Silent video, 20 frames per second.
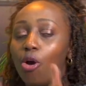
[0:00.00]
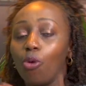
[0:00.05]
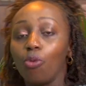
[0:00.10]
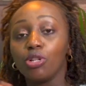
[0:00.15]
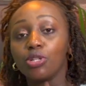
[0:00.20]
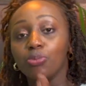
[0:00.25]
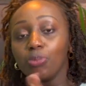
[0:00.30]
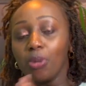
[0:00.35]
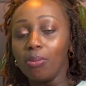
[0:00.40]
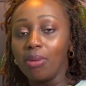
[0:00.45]

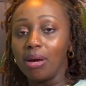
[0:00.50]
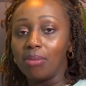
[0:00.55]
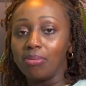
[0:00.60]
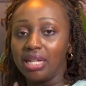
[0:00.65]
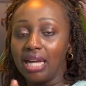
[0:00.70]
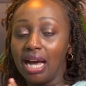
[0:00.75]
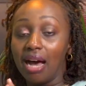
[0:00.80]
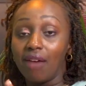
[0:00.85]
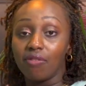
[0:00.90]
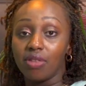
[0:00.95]
won't
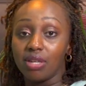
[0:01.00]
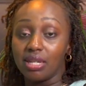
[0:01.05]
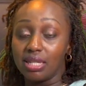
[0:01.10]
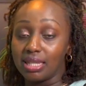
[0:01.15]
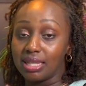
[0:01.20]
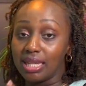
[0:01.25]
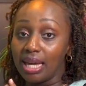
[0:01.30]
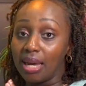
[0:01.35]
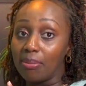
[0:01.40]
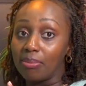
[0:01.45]
probably have the
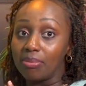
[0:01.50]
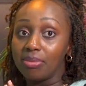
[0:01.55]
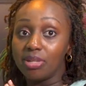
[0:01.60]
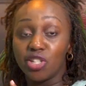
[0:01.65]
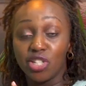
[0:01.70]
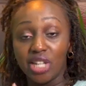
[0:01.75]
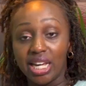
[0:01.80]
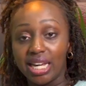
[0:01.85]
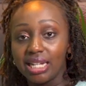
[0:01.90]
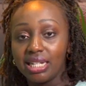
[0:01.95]
same
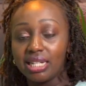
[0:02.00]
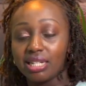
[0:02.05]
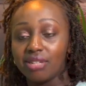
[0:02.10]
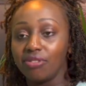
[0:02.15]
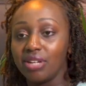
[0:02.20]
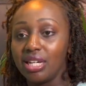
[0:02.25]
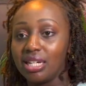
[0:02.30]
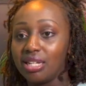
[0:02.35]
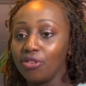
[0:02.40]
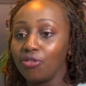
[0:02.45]
shade,
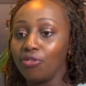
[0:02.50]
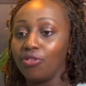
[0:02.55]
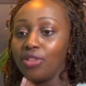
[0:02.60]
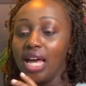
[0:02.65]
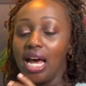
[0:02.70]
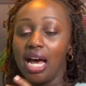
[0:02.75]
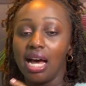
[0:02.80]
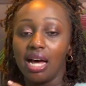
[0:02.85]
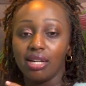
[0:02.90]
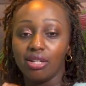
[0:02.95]
even if
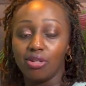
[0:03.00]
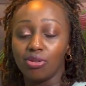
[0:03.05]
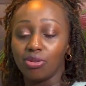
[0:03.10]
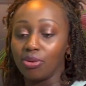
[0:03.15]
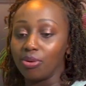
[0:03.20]
they're